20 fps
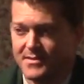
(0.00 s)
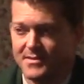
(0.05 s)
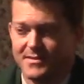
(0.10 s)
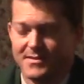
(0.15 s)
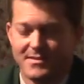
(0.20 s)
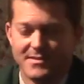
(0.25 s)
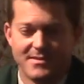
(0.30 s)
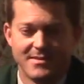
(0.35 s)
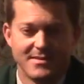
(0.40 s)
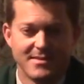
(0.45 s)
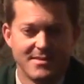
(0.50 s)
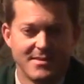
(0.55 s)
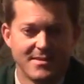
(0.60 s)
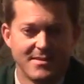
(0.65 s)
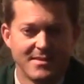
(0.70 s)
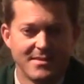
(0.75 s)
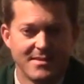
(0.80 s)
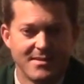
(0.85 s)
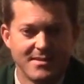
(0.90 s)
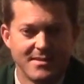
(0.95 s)

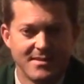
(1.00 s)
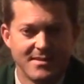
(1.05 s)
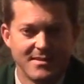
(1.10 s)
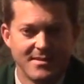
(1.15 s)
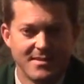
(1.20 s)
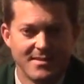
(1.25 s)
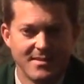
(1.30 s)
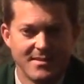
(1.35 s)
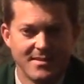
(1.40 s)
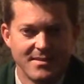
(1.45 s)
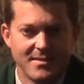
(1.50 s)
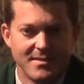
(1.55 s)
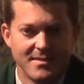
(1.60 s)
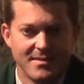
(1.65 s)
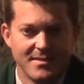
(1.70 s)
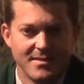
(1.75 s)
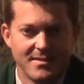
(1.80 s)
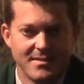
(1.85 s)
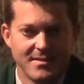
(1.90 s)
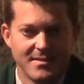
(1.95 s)

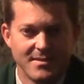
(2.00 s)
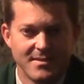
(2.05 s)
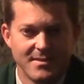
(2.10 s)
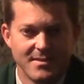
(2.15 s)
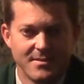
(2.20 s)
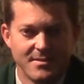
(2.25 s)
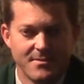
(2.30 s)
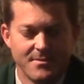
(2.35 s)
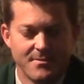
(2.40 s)
[no speech]